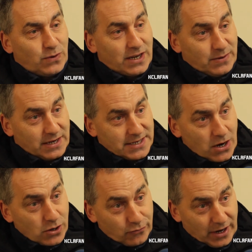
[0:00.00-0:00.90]
them would have been a
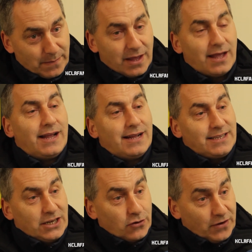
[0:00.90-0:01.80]
downer for them.
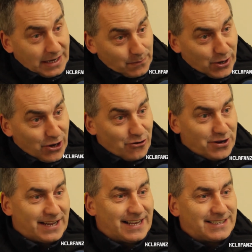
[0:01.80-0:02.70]
The intervening
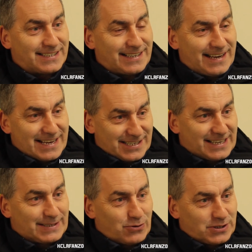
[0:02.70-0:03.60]
period has lessened,
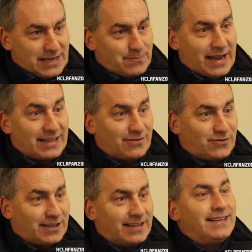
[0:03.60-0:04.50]
I suppose, the impact of
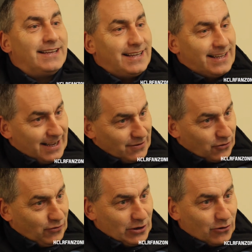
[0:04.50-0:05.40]
the
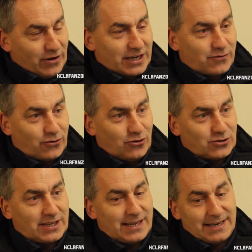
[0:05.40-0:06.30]
feel-good factor for
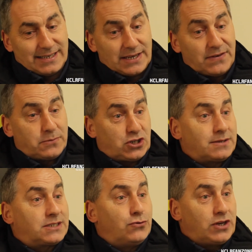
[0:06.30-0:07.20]
us, and has given them a
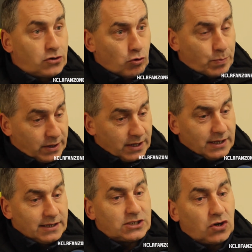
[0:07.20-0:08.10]
chance to regroup.
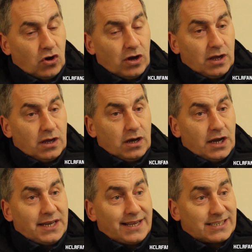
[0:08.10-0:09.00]
So
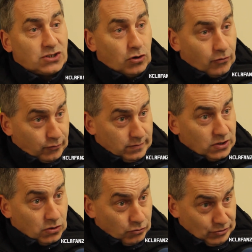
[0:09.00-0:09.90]
I think it has
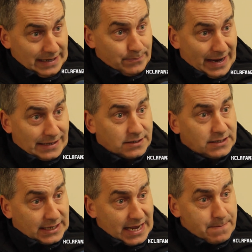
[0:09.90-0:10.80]
no real impact on
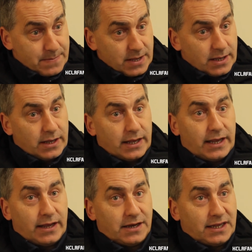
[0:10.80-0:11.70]
this game.
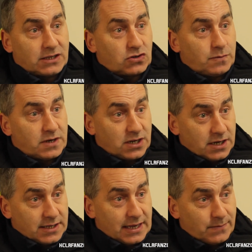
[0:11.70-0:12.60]
I think it's going to be a
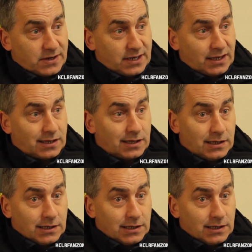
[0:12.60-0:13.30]
tight game. I think